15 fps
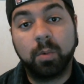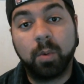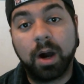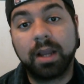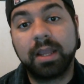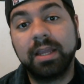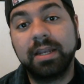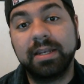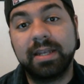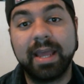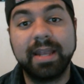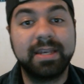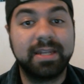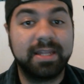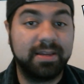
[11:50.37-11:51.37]
Walking
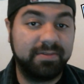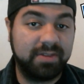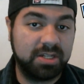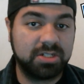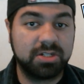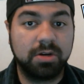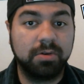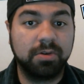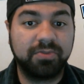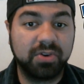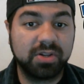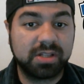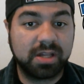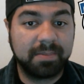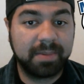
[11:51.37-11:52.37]
Dead TV show was
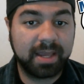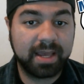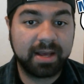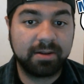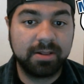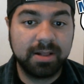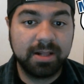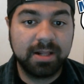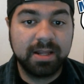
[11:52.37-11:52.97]
first coming out.